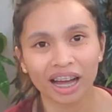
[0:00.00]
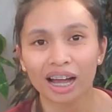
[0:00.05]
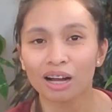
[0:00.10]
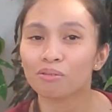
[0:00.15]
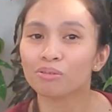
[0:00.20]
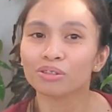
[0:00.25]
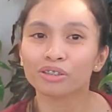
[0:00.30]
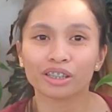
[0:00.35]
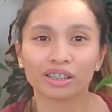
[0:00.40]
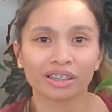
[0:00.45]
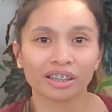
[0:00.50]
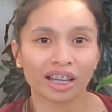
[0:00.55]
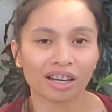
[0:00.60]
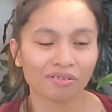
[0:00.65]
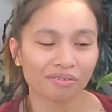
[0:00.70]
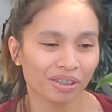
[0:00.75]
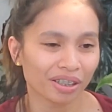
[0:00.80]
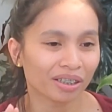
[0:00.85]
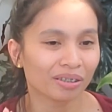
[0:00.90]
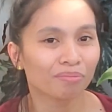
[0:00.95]
I will not
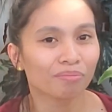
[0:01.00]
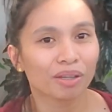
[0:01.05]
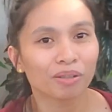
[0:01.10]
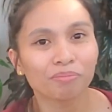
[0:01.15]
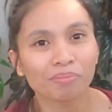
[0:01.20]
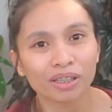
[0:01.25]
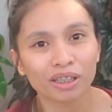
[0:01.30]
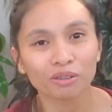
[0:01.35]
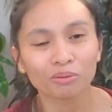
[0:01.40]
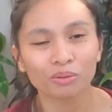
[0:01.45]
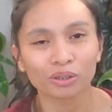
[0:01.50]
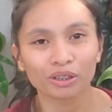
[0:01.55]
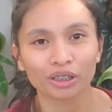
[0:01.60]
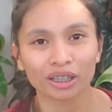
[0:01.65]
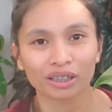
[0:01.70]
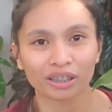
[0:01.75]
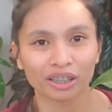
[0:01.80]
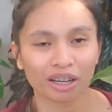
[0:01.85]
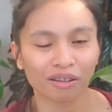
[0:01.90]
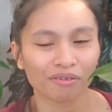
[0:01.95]
love it. My plant will
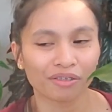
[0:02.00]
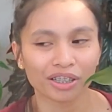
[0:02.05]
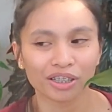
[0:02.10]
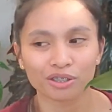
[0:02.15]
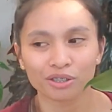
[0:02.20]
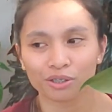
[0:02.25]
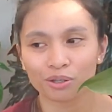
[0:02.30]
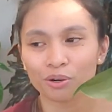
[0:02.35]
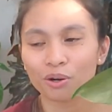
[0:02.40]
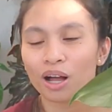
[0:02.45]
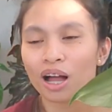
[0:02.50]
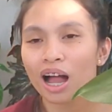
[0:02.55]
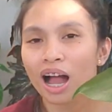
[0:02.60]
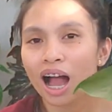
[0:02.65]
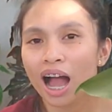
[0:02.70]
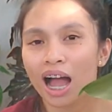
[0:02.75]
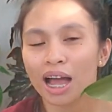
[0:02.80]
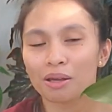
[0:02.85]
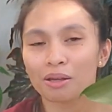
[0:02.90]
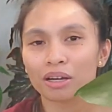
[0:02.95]
not love it. So
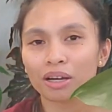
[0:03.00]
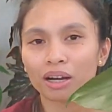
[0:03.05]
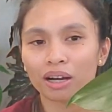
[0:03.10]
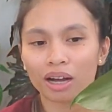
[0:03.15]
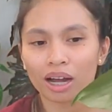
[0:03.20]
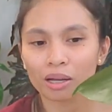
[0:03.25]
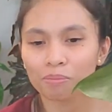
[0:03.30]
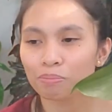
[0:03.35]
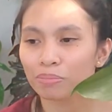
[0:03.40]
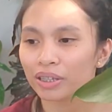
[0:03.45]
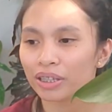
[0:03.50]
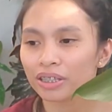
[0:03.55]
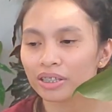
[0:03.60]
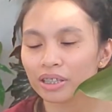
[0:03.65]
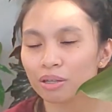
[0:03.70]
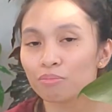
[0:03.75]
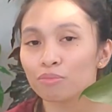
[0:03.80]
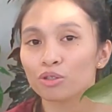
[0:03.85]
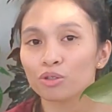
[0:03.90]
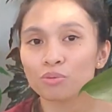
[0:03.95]
I place
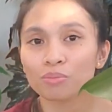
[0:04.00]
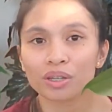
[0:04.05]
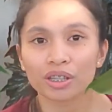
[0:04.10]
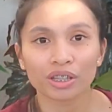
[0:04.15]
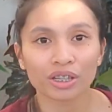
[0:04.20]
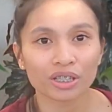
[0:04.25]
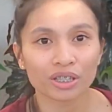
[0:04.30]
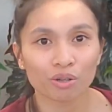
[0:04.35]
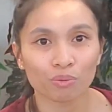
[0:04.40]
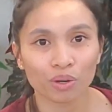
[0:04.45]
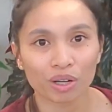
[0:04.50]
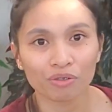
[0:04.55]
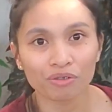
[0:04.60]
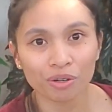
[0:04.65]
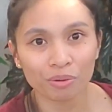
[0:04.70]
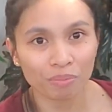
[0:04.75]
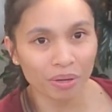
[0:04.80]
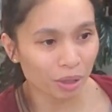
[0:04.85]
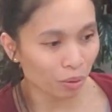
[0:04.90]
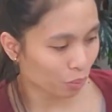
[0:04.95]
them 2 meters away
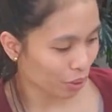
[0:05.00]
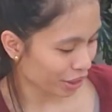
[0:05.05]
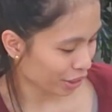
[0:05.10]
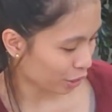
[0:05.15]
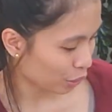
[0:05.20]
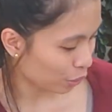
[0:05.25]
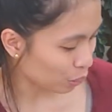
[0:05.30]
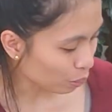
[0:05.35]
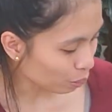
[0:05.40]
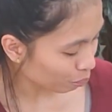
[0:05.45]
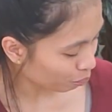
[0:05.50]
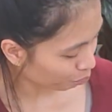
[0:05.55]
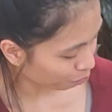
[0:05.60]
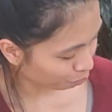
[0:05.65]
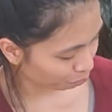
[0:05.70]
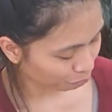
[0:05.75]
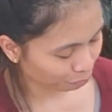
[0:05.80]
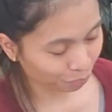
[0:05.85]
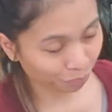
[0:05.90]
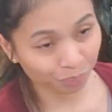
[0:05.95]
from my window,
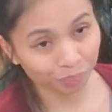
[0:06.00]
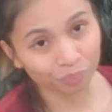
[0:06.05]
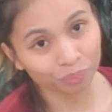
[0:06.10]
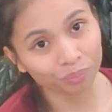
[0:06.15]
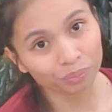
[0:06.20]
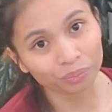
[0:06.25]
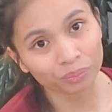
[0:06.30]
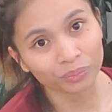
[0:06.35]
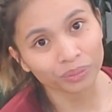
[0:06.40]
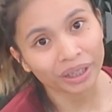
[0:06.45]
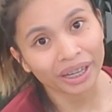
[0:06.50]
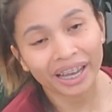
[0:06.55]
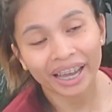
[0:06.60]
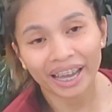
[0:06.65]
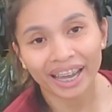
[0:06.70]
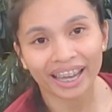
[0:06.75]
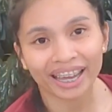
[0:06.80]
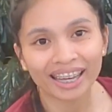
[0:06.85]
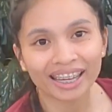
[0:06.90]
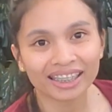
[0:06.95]

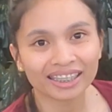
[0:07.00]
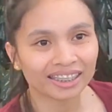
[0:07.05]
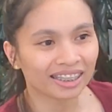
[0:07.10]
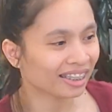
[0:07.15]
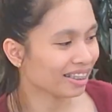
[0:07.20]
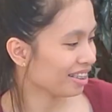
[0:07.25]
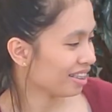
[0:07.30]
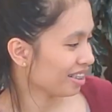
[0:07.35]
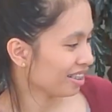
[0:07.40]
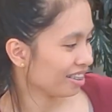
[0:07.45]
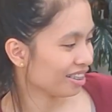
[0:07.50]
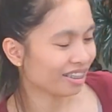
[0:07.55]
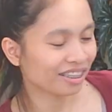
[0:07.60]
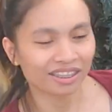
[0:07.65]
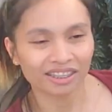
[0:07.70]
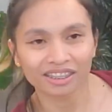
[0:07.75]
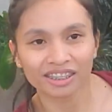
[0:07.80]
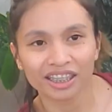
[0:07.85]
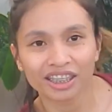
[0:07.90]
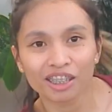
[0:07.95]
and
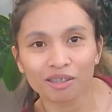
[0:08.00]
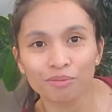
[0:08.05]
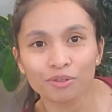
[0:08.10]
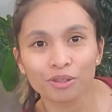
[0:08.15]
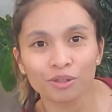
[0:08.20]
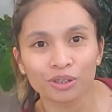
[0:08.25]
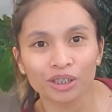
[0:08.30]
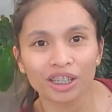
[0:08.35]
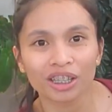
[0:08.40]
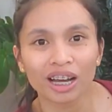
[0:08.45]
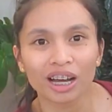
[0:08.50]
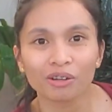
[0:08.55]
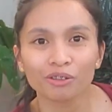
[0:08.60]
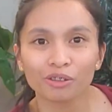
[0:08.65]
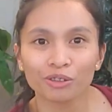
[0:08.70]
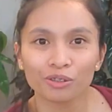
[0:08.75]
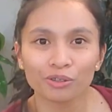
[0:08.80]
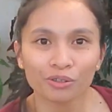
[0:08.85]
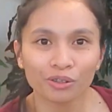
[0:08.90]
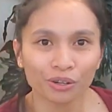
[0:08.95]
they keep shooting out
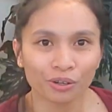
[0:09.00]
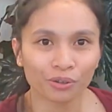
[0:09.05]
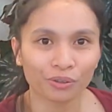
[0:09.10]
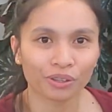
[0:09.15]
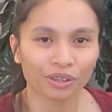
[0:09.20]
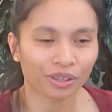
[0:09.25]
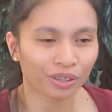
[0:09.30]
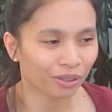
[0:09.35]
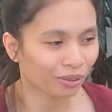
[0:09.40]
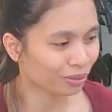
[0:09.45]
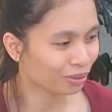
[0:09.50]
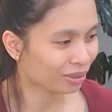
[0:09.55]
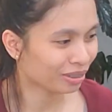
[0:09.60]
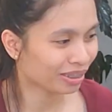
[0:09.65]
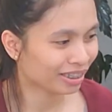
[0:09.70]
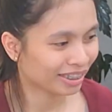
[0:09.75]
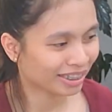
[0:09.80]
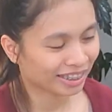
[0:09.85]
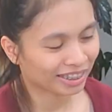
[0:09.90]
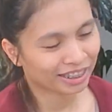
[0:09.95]
new growth.
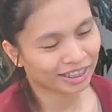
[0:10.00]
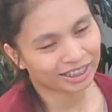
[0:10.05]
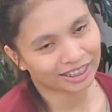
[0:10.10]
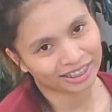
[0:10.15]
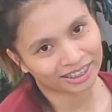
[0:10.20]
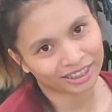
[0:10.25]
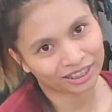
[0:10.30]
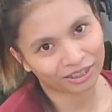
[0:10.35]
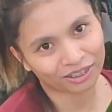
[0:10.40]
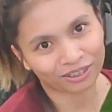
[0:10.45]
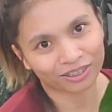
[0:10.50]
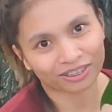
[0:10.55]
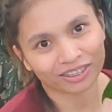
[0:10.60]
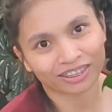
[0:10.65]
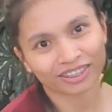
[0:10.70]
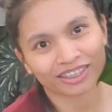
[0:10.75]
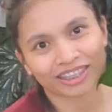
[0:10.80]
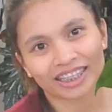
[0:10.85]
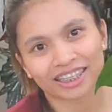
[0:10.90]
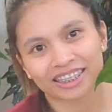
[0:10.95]
So
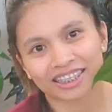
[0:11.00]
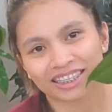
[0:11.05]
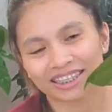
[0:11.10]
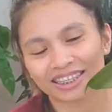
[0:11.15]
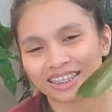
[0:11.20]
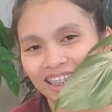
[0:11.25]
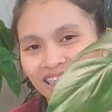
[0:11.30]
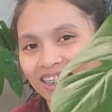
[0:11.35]
look at this, guys.